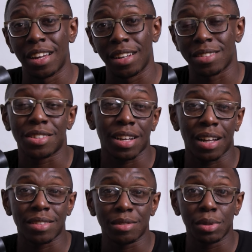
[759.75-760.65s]
there's a
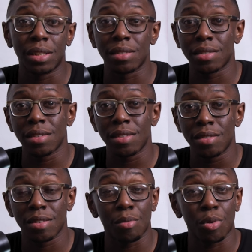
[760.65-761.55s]
chance that we can see
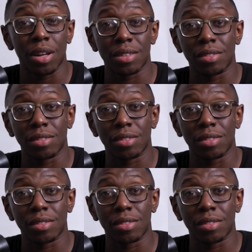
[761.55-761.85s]
somewhat